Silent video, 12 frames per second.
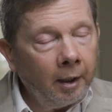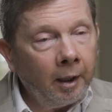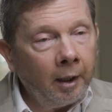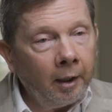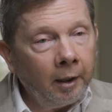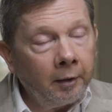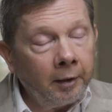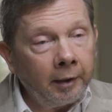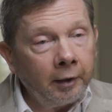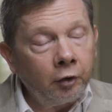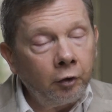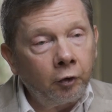and
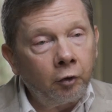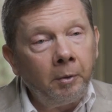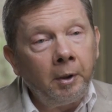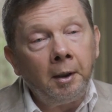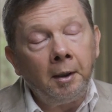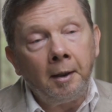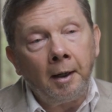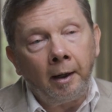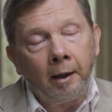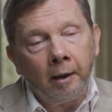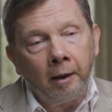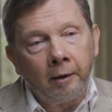that is not to be
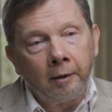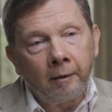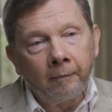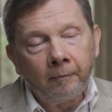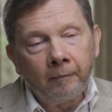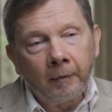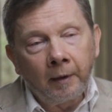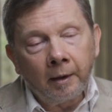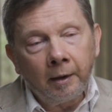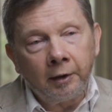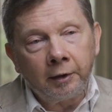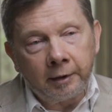denied.
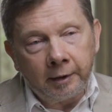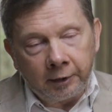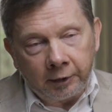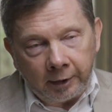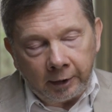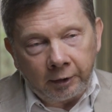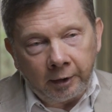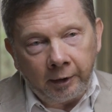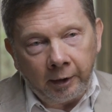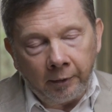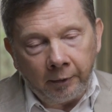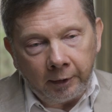It's, it's just
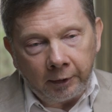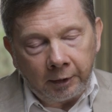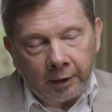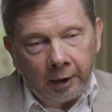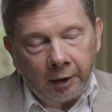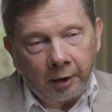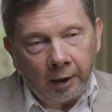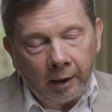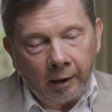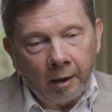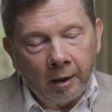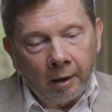that in this
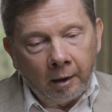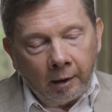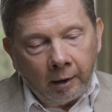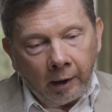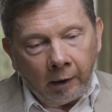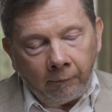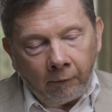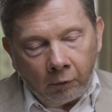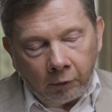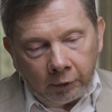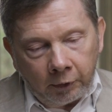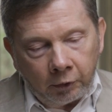teaching, it
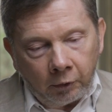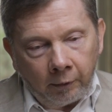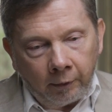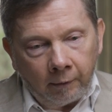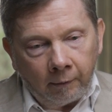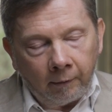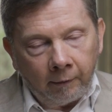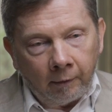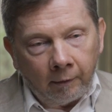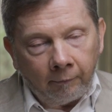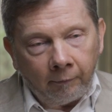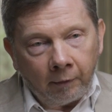focuses on the
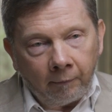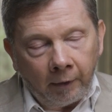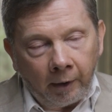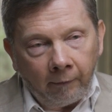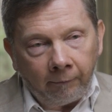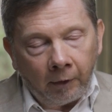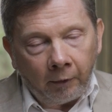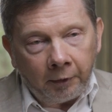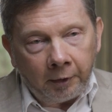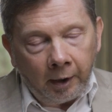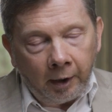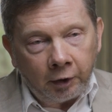the very
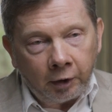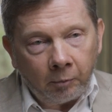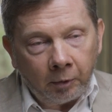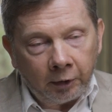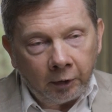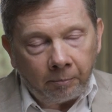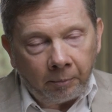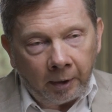foundation, which is